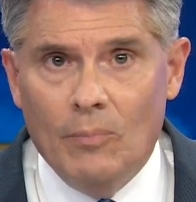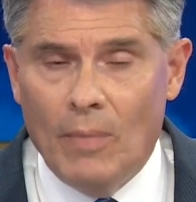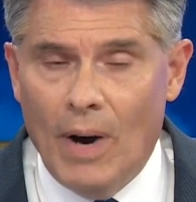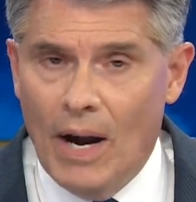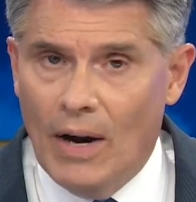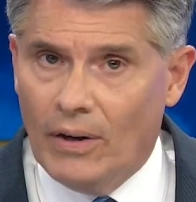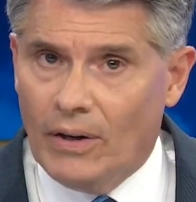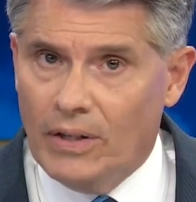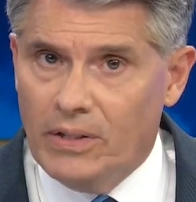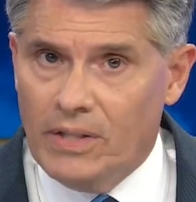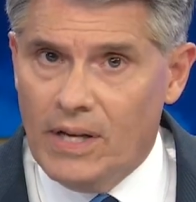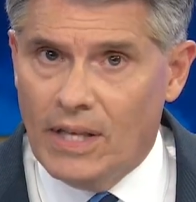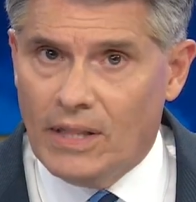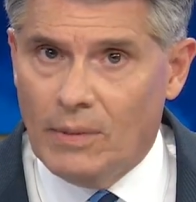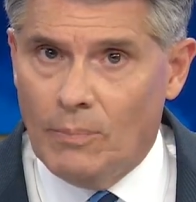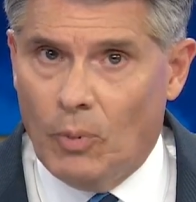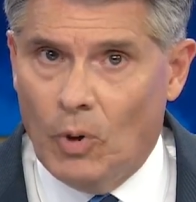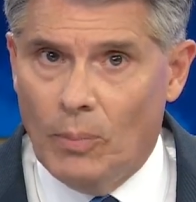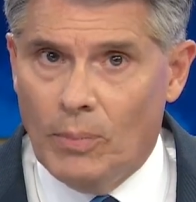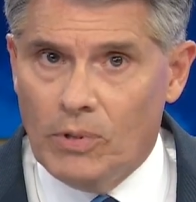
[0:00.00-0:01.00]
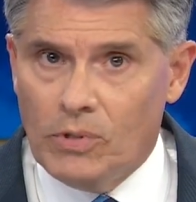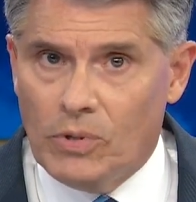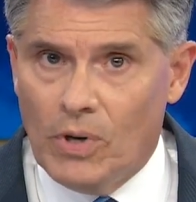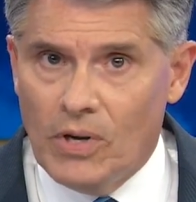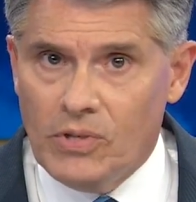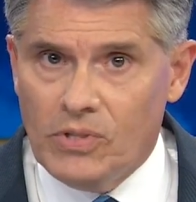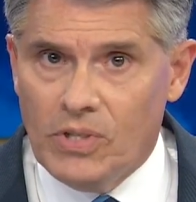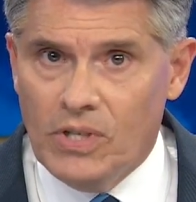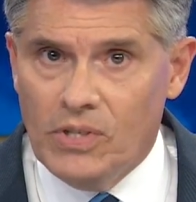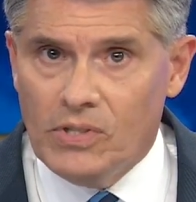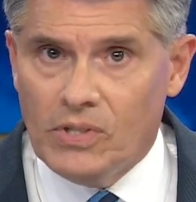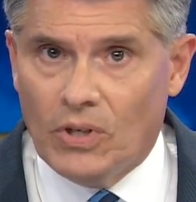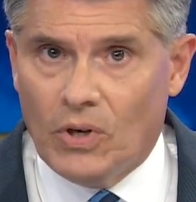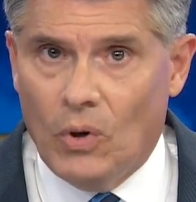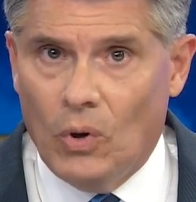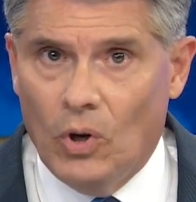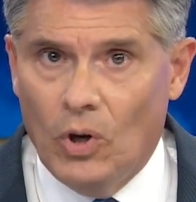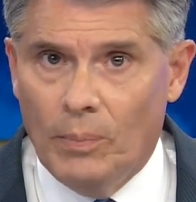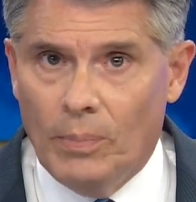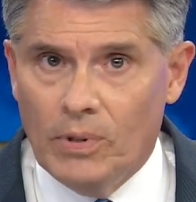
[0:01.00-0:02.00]
Meijer can take the Boardman trustees to
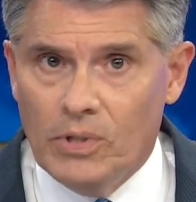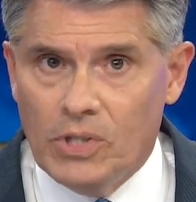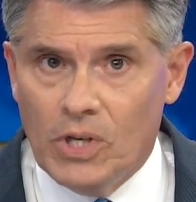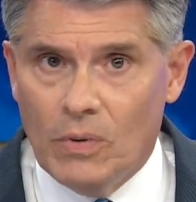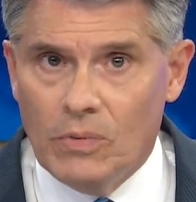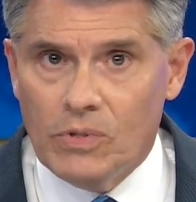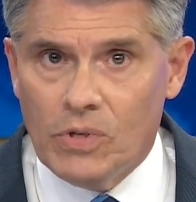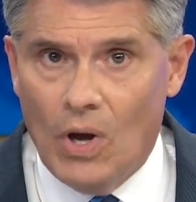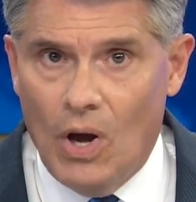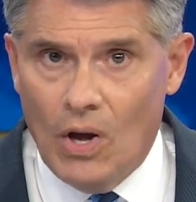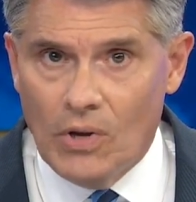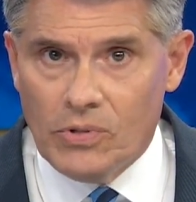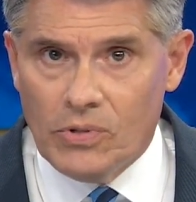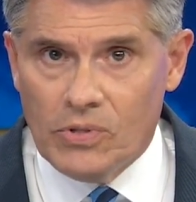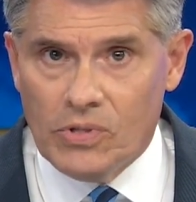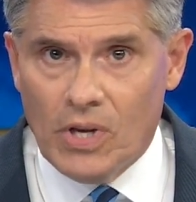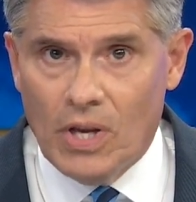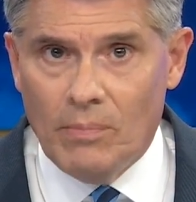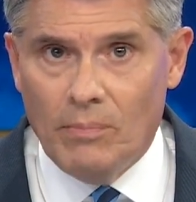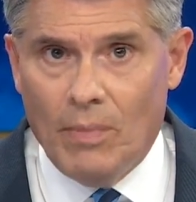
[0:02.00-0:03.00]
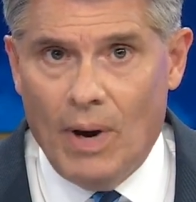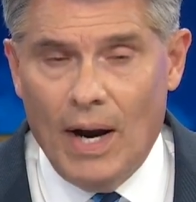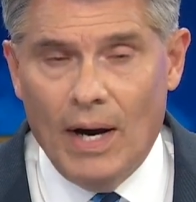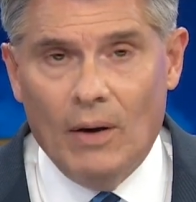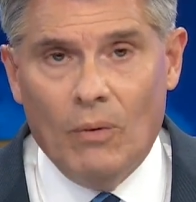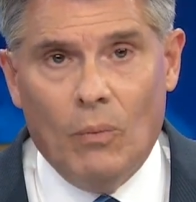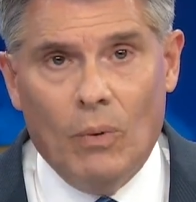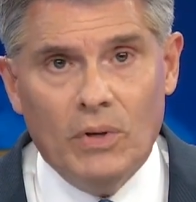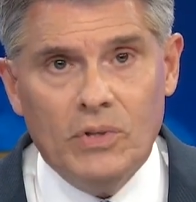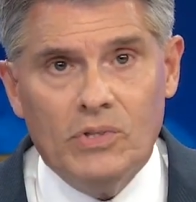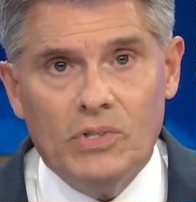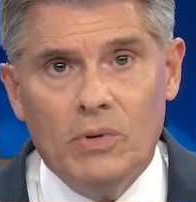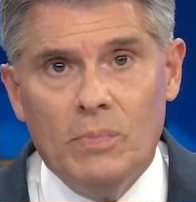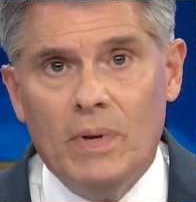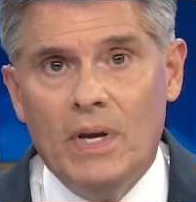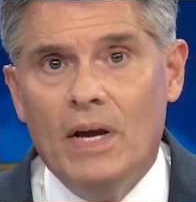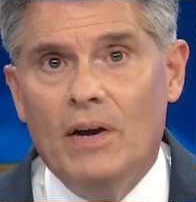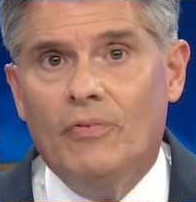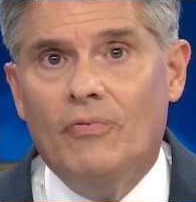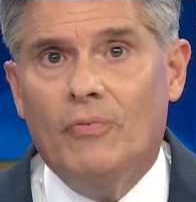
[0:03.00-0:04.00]
court, but Jones also said Meijer wants to
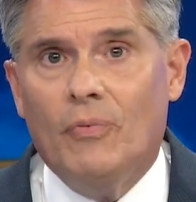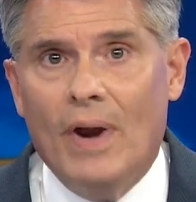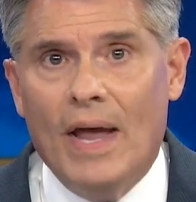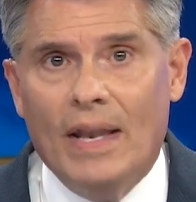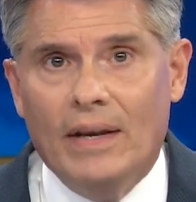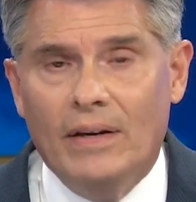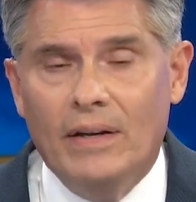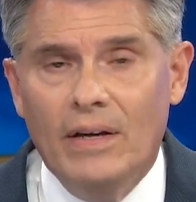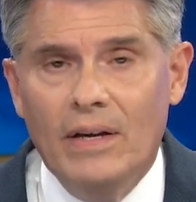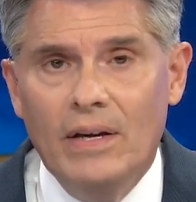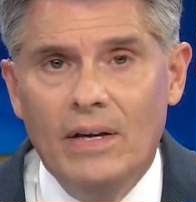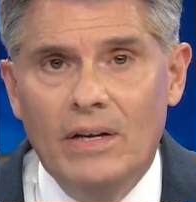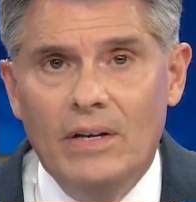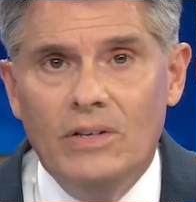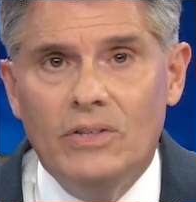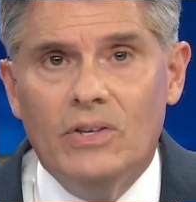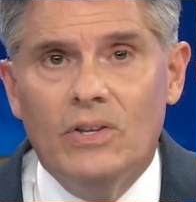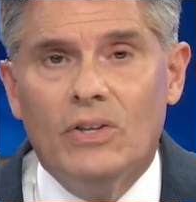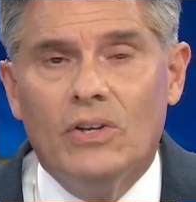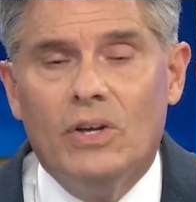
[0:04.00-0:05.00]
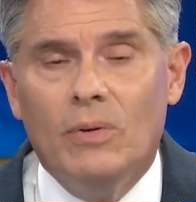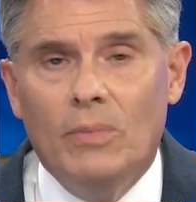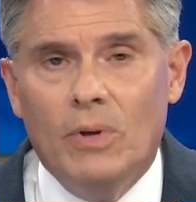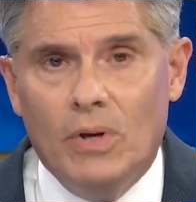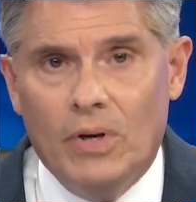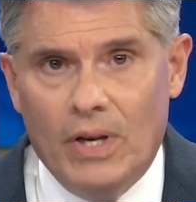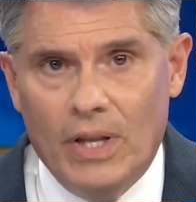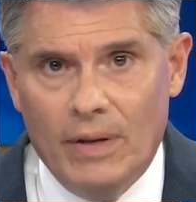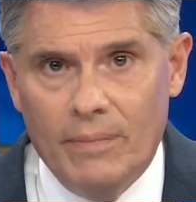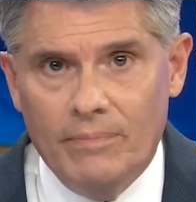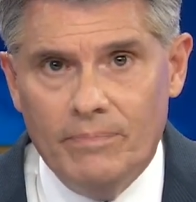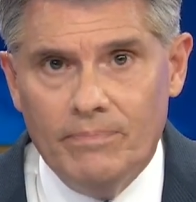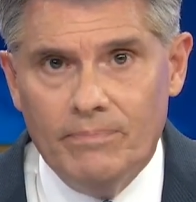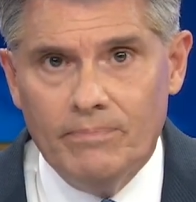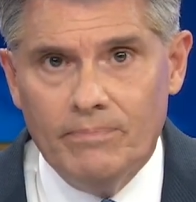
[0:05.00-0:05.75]
be a friend to the community.